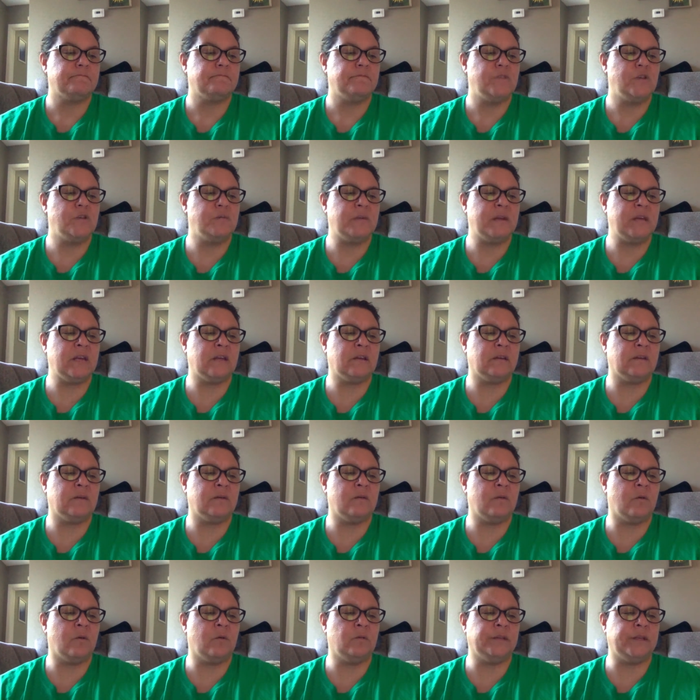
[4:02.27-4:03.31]
You
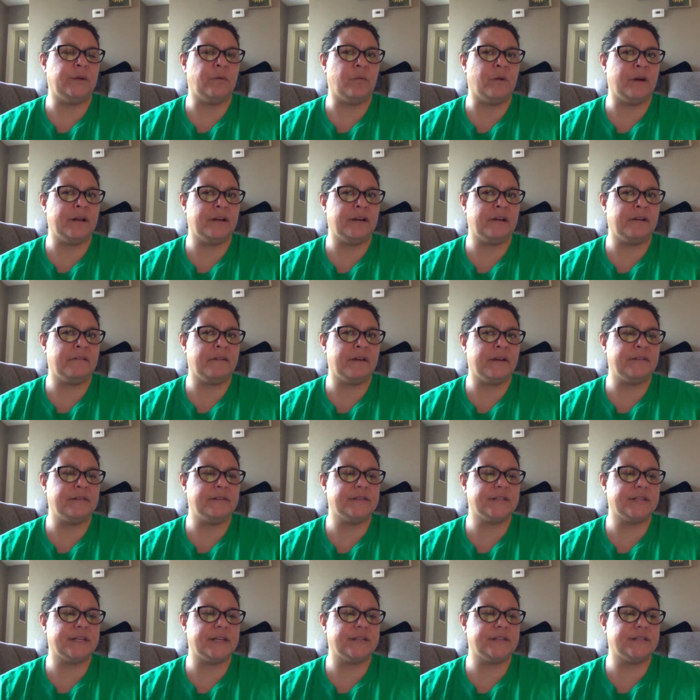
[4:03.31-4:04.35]
mean only one out of all
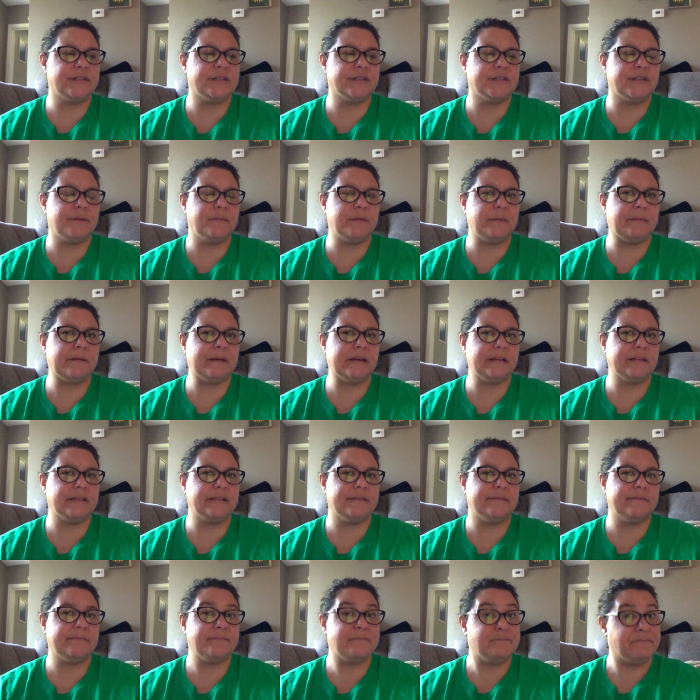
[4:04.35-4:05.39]
these kids is going to be picked?
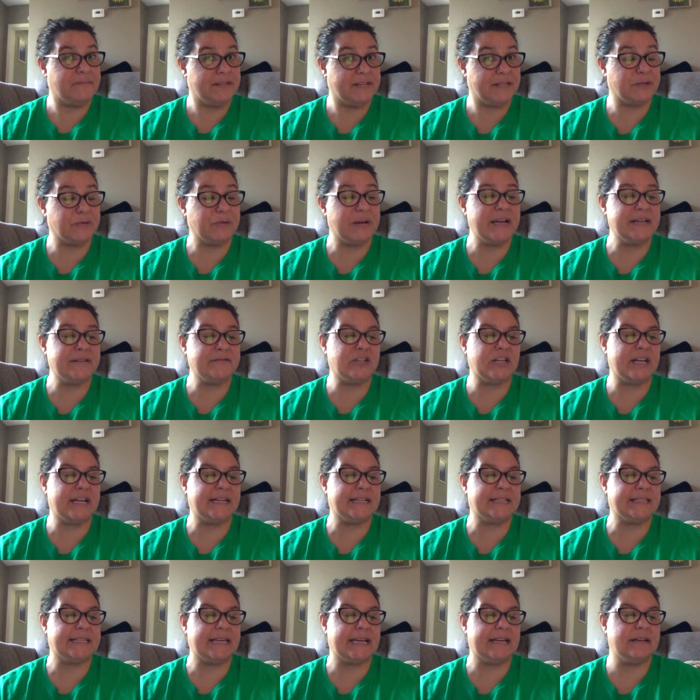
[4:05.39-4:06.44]
That's right,
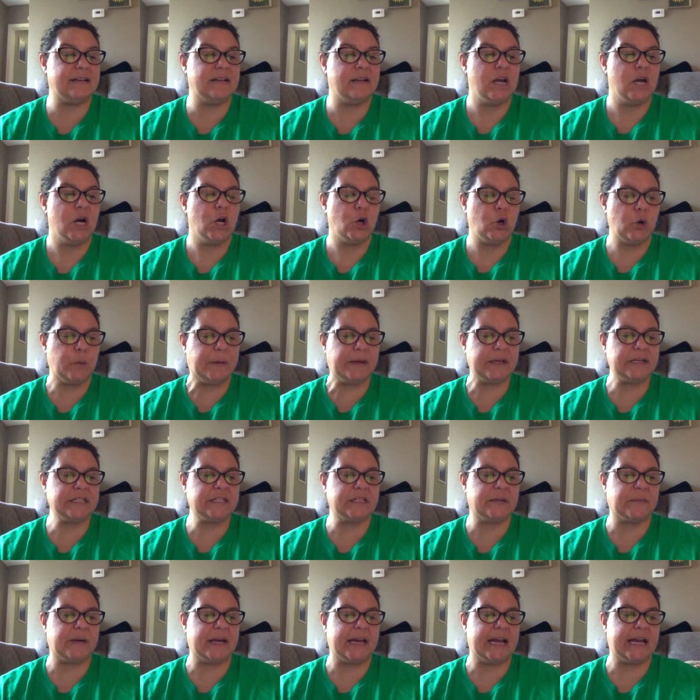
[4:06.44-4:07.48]
Janet said. Who picks
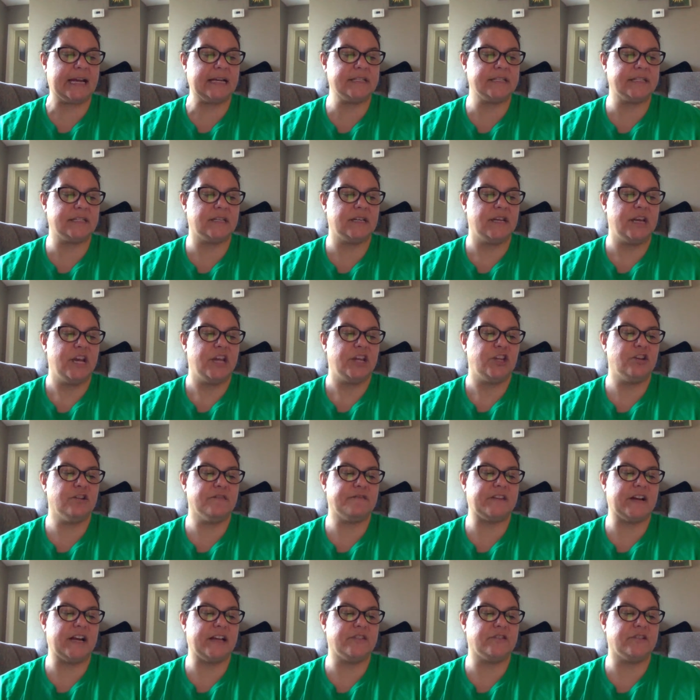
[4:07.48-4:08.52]
him? I asked. Your
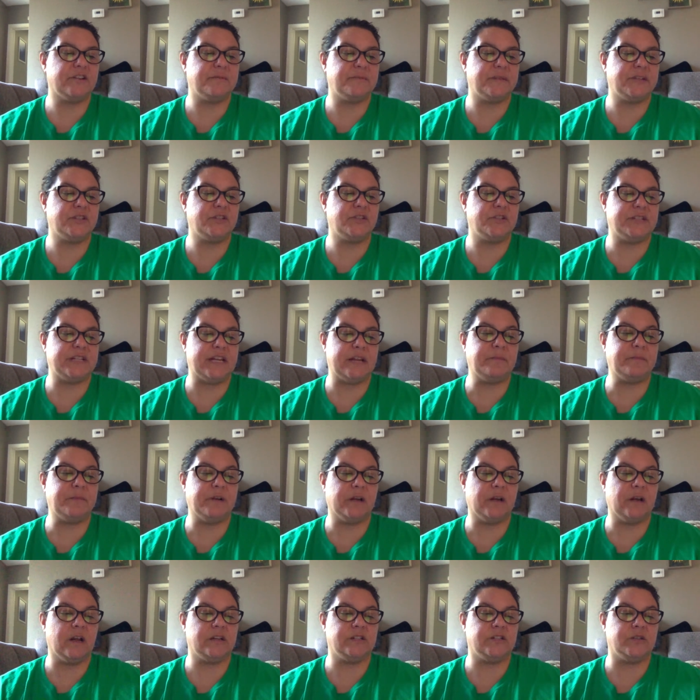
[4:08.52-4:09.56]
father and Mr.
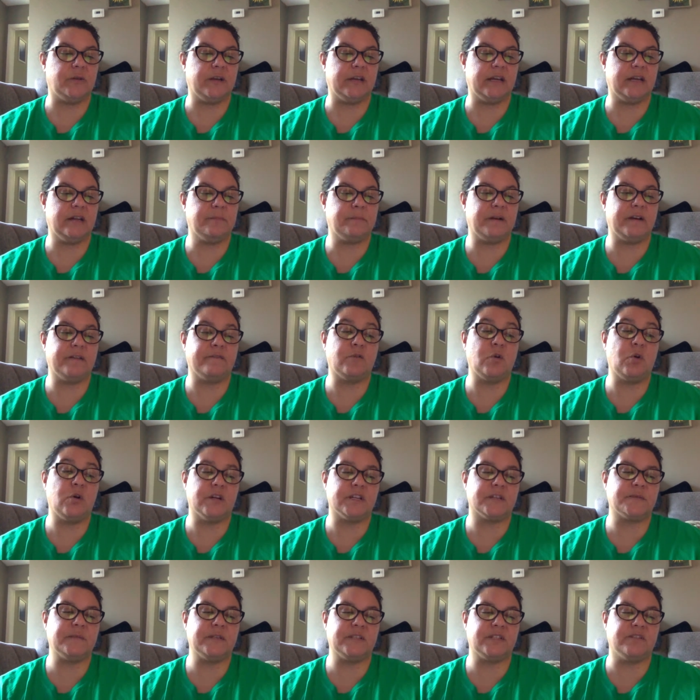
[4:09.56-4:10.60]
Denberg are doing it, but of
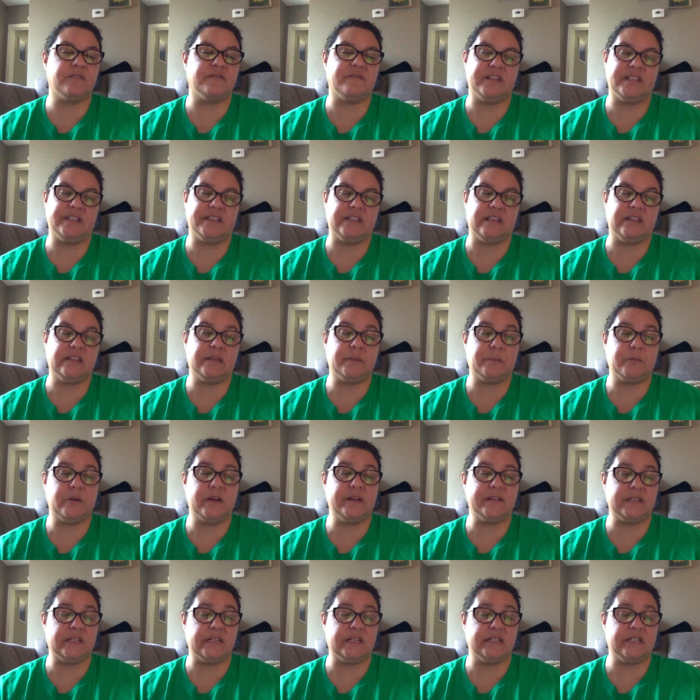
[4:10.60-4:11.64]
course Mr. Vincent, the
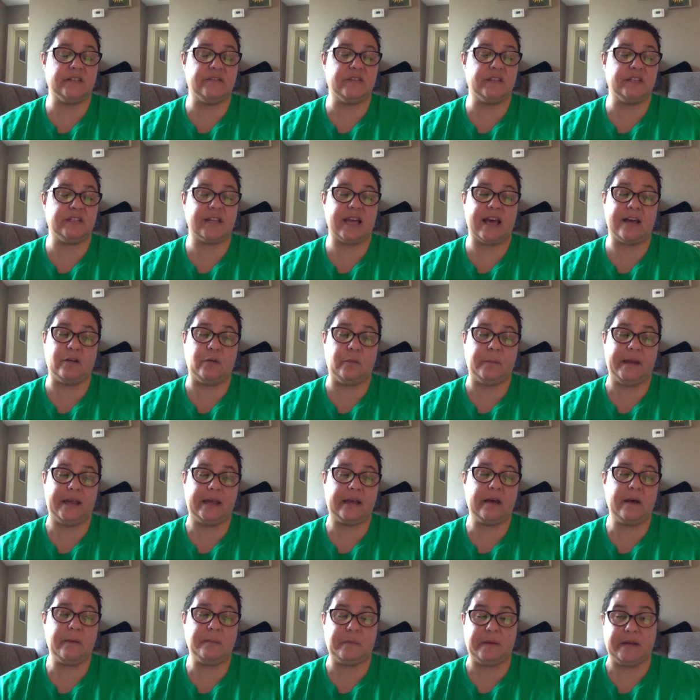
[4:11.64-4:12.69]
president of the Toddle Bike
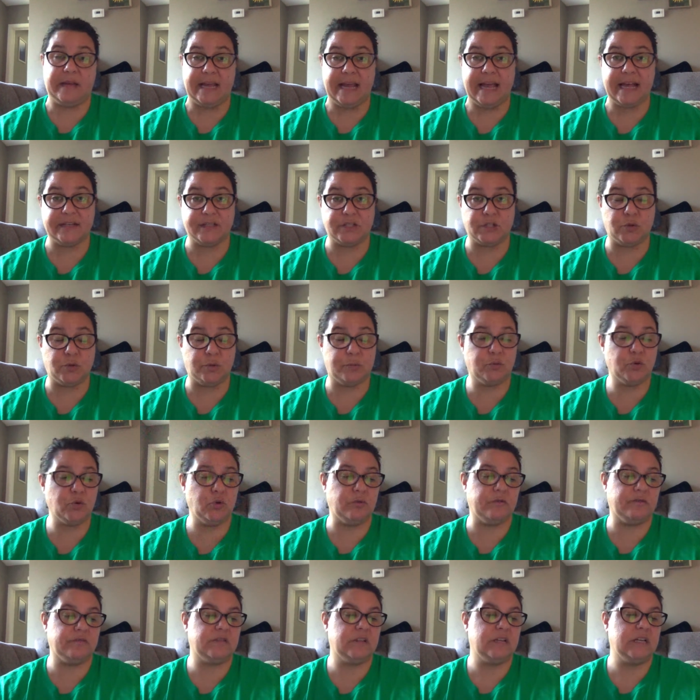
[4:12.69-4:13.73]
Company, has to
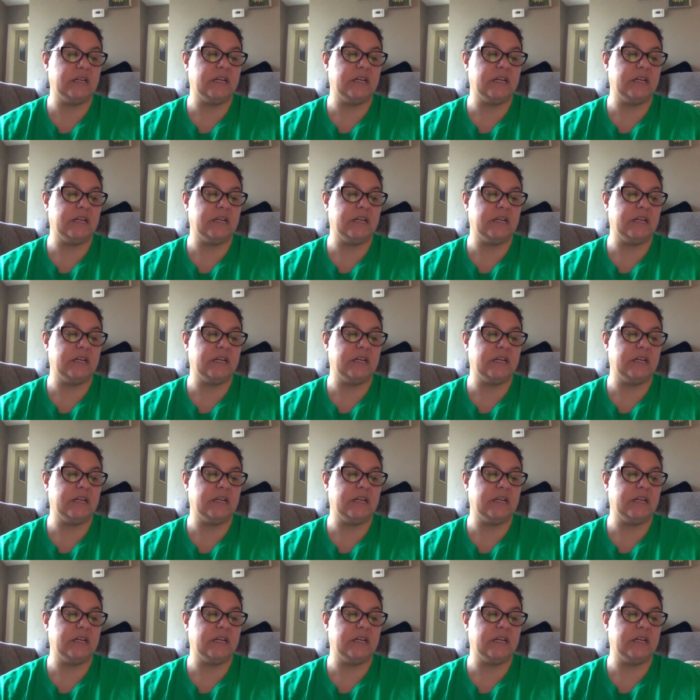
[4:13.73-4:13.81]
approve.